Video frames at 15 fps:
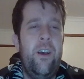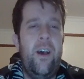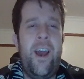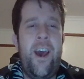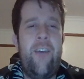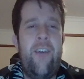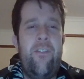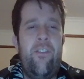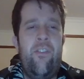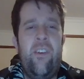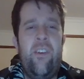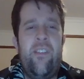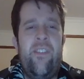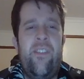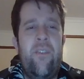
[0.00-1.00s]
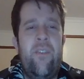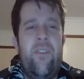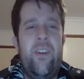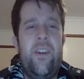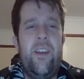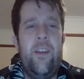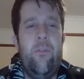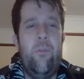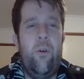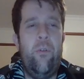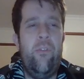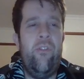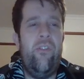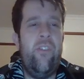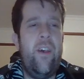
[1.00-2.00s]
I have a 6 7 in row
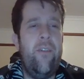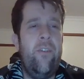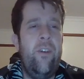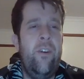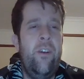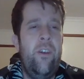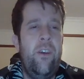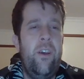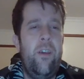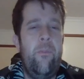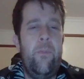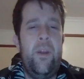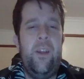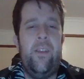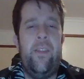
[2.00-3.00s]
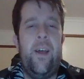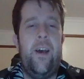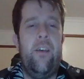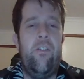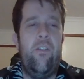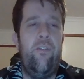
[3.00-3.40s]
7, meaning that is a